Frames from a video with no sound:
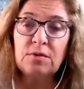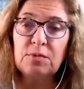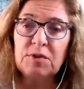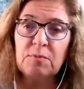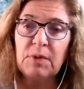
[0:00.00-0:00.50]

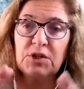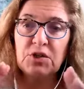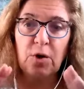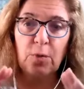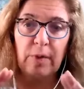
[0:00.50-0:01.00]
do as much
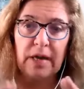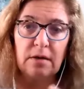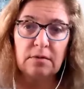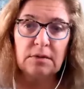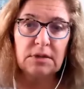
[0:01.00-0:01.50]

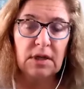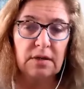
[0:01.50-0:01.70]
around